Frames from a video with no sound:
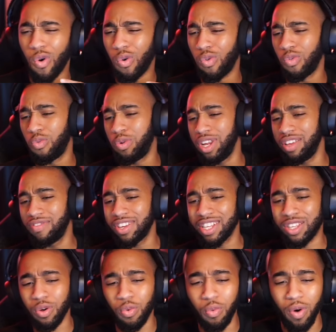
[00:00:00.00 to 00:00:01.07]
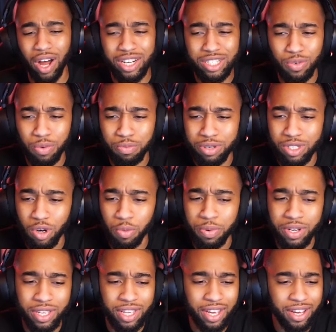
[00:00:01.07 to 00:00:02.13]
We didn't even get to watch the One Piece
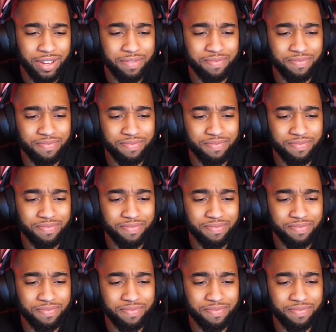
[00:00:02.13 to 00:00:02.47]
opening yet.